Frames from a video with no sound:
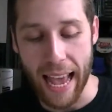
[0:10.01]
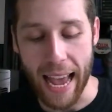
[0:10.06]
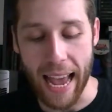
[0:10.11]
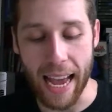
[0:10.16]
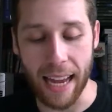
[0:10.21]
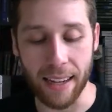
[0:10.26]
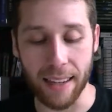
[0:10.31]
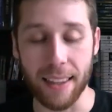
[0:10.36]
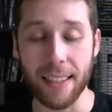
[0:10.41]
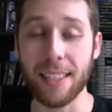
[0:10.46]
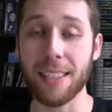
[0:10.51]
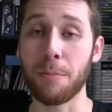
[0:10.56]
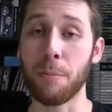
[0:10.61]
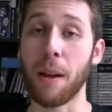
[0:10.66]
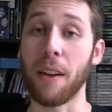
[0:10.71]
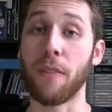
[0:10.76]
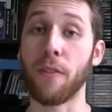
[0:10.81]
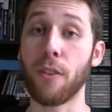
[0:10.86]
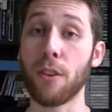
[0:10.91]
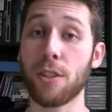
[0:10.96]
And this is
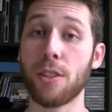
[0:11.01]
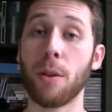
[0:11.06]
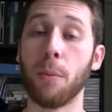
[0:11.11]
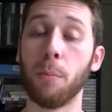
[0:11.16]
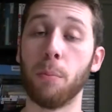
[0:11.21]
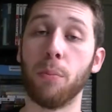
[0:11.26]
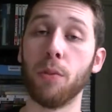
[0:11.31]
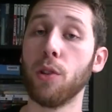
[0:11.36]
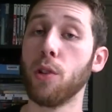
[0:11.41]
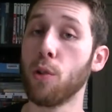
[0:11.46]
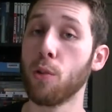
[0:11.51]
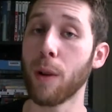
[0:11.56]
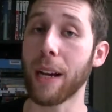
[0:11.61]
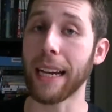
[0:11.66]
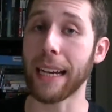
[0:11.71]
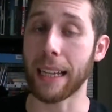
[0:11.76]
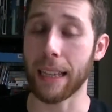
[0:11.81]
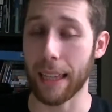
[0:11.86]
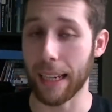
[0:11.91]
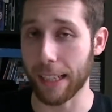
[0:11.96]
my first Blu-ray
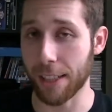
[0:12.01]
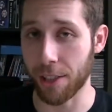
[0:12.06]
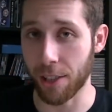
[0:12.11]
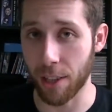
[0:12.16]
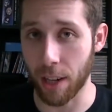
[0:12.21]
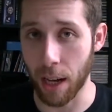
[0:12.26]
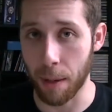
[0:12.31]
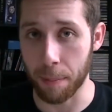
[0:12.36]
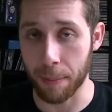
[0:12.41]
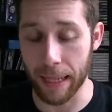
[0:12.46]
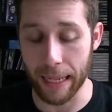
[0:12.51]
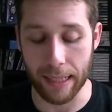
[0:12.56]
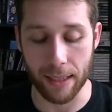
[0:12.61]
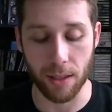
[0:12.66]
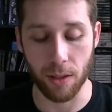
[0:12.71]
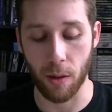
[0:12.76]
collection update.